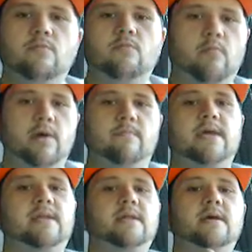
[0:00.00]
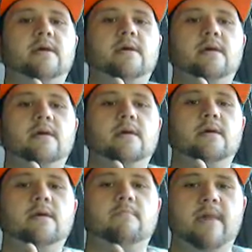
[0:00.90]
Women
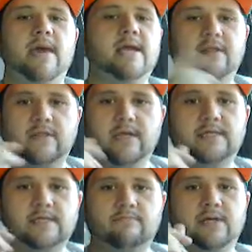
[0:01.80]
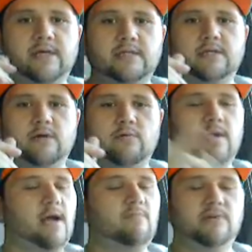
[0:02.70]
make this place go
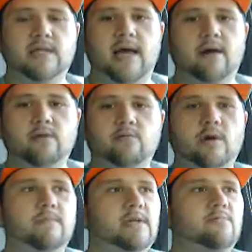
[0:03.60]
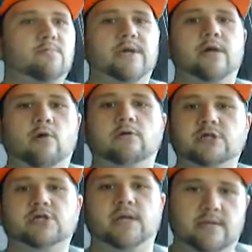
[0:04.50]
round. Without a woman, we are
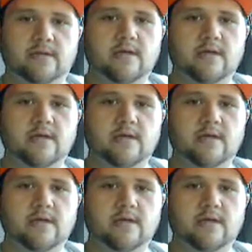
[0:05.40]
shit.